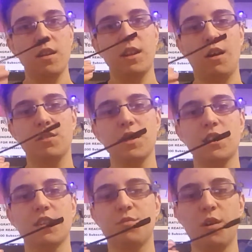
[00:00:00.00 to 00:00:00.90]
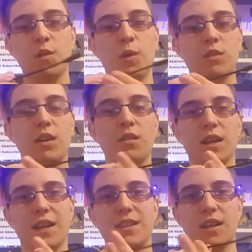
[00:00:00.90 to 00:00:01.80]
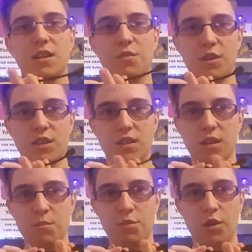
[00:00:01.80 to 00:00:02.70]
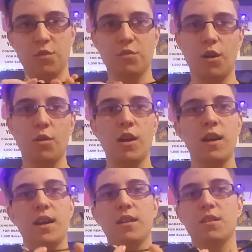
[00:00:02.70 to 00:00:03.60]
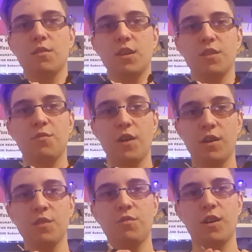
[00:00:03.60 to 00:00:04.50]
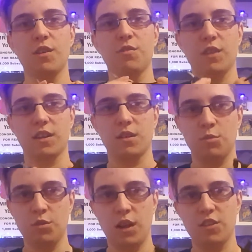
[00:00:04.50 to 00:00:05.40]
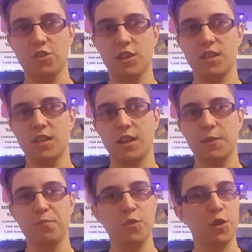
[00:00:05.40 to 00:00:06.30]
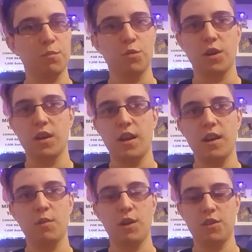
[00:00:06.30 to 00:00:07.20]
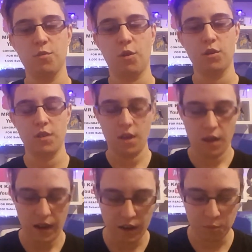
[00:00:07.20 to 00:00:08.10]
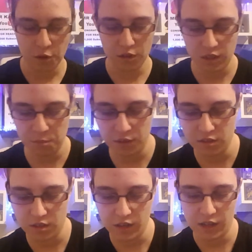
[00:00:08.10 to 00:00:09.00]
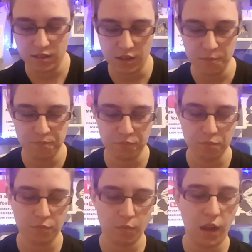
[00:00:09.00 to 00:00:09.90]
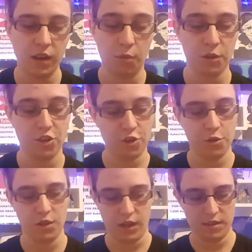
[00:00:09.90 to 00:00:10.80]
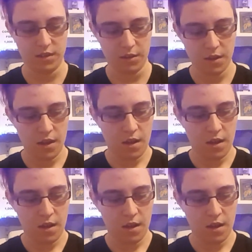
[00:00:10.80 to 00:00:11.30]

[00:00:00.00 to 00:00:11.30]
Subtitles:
Now, this is very well done. Like I said, it's a very slim profile. It is very, very flexible. As you can see, you can put it any way you want. And now I'm going to clip it into the headset, and then I'm going to show you the headset.